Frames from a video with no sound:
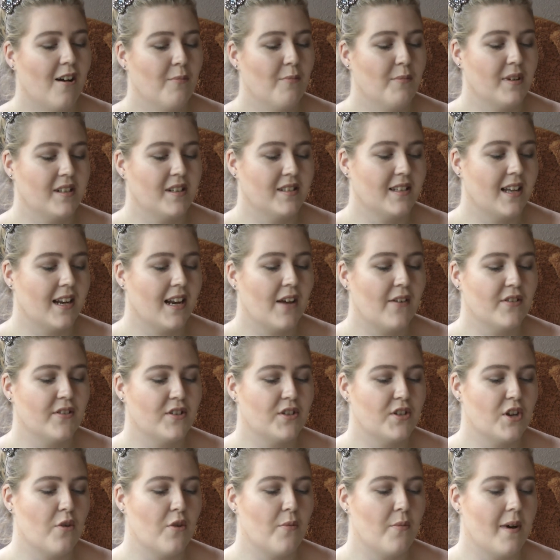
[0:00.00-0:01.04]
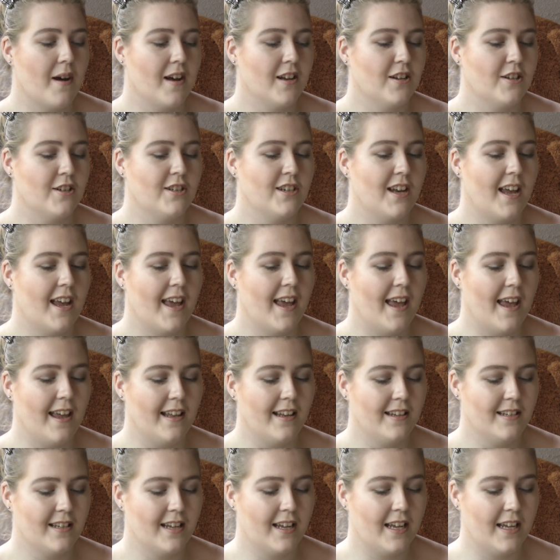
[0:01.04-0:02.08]
because I love it so much,
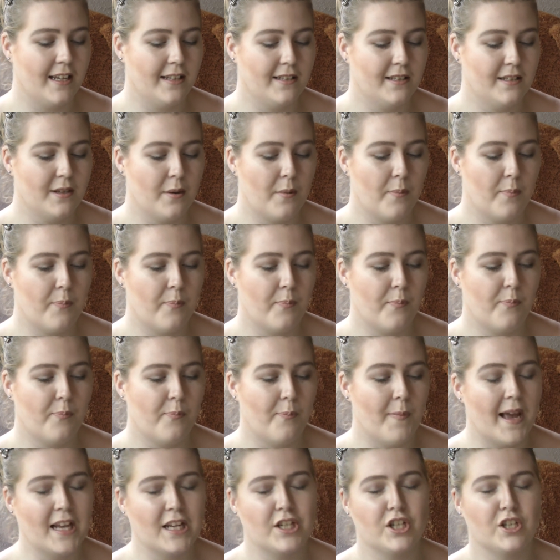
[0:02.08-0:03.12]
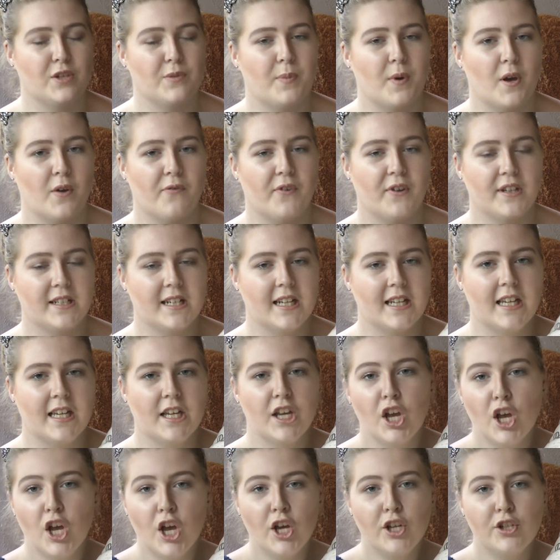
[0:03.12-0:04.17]
and it matches perfectly
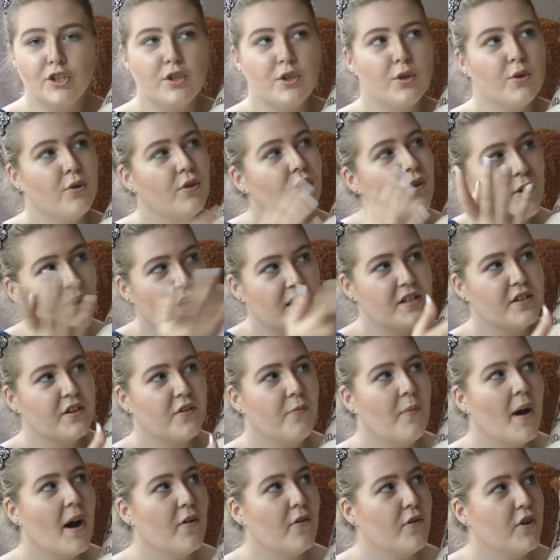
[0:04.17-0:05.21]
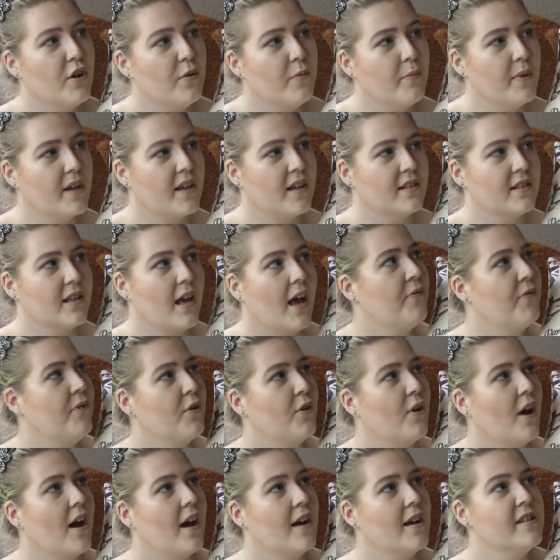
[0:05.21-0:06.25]
to the rest of my room. Because if you
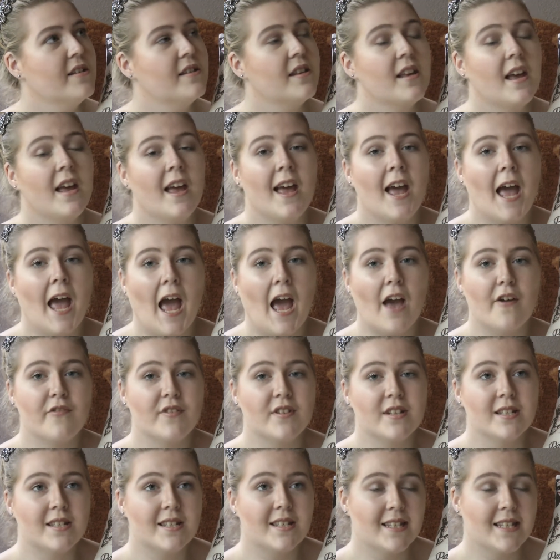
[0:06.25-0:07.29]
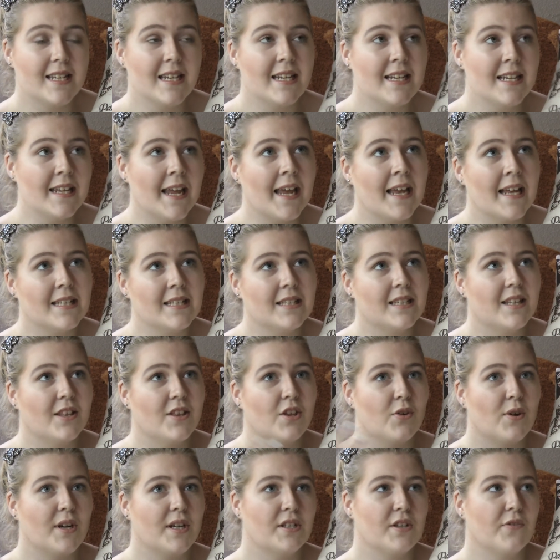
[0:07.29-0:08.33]
guys haven't seen yet,
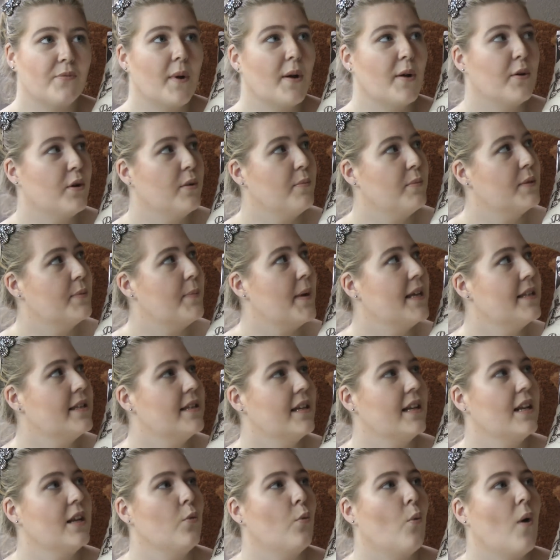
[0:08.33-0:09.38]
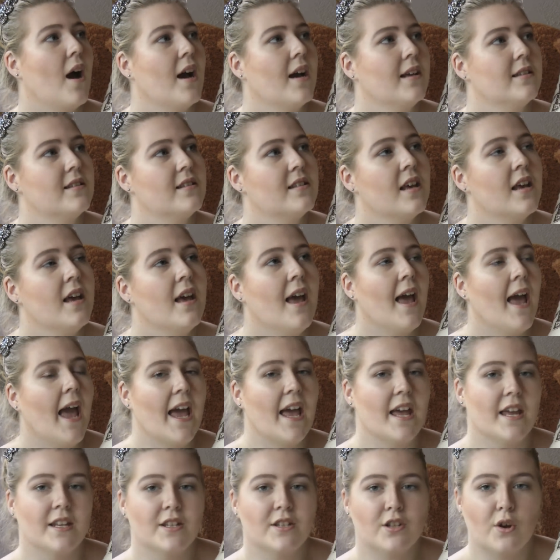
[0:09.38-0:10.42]
the rest of my room is basically white
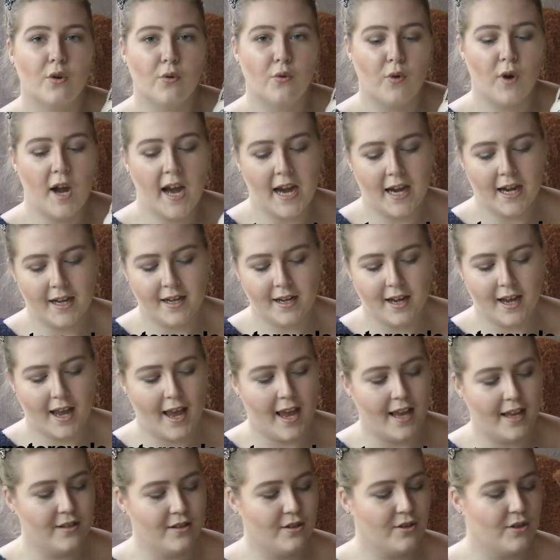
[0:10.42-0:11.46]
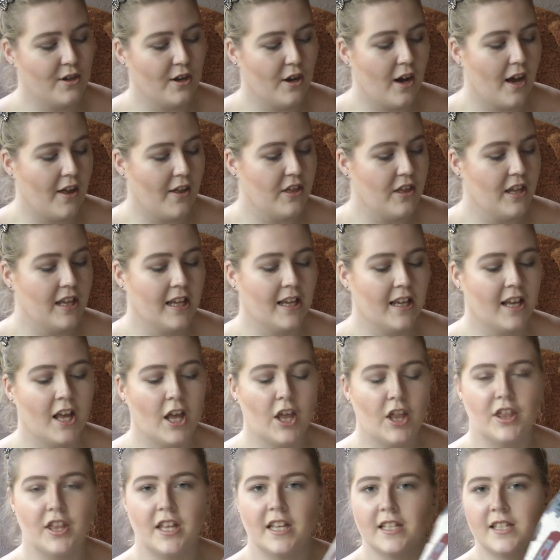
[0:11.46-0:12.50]
and red, and so I
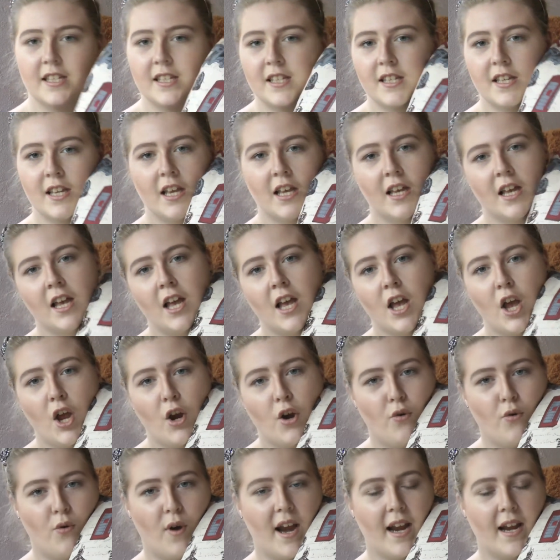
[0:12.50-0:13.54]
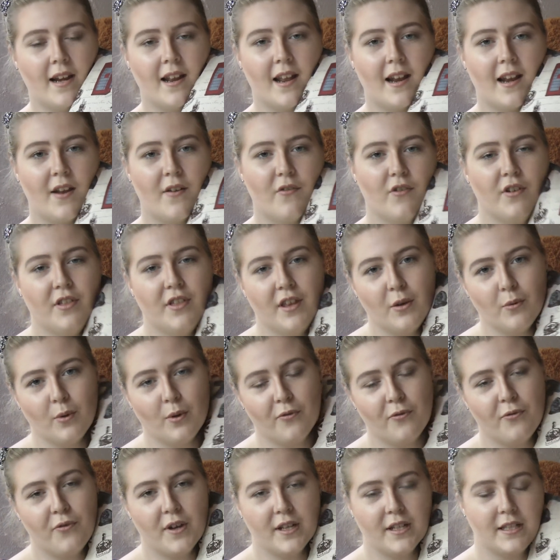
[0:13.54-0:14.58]
think this red and everything
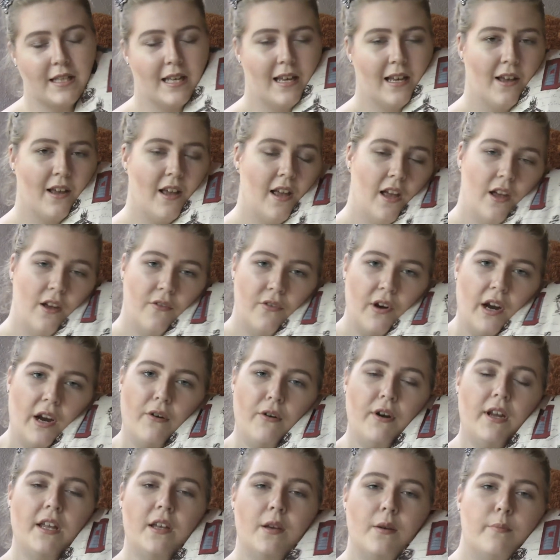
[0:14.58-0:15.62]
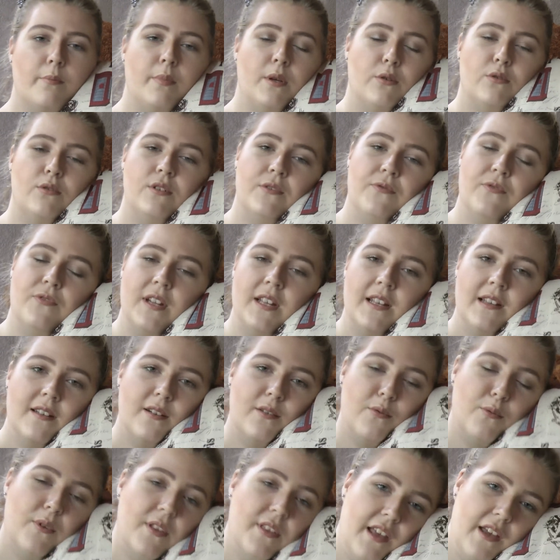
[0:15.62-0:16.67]
will fit very beautifully
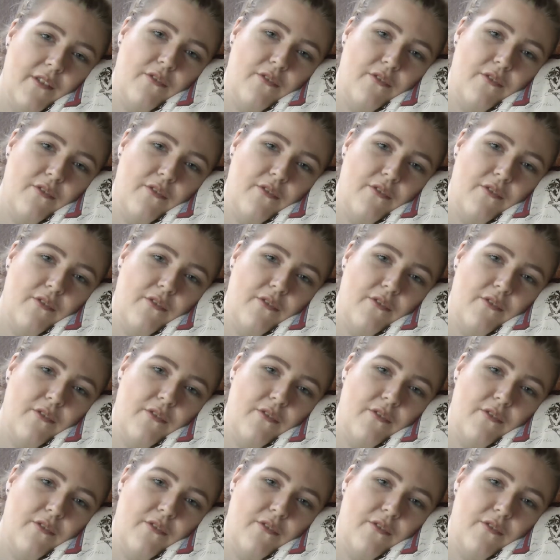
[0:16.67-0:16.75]
with